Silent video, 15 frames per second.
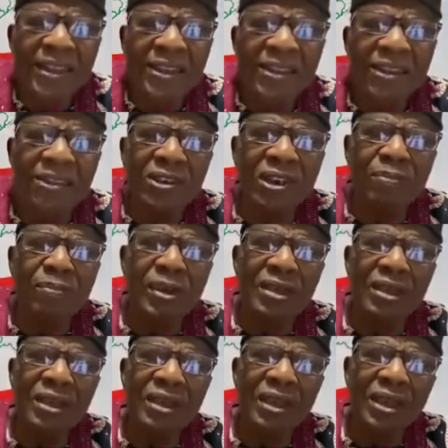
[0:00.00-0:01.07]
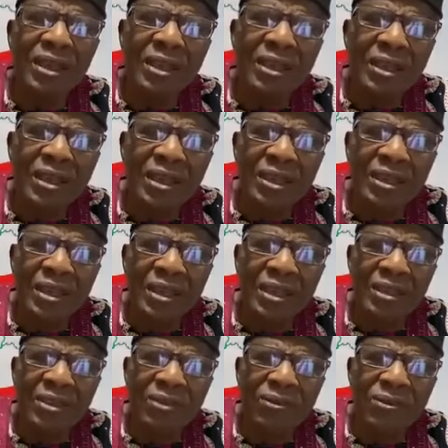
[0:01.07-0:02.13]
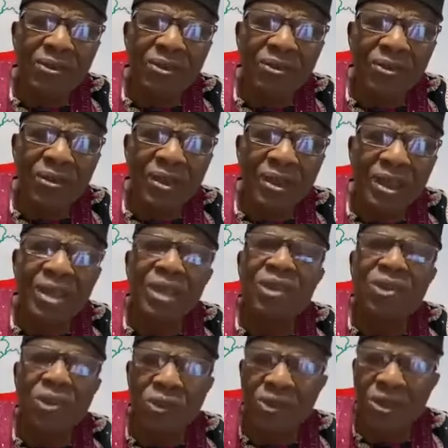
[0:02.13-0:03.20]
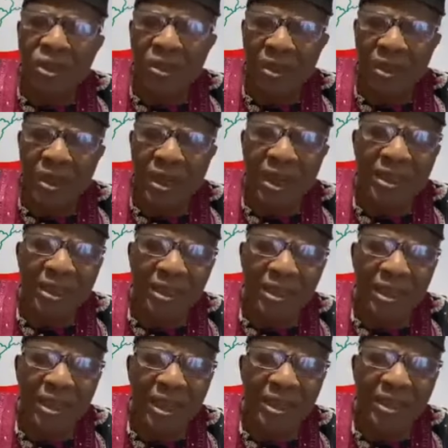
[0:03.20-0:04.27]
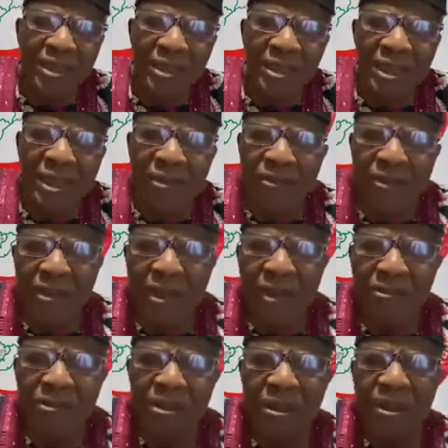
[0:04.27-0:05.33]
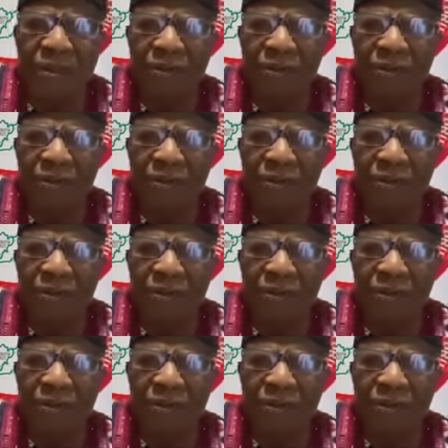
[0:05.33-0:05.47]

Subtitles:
such a person is cost? That is what I will say.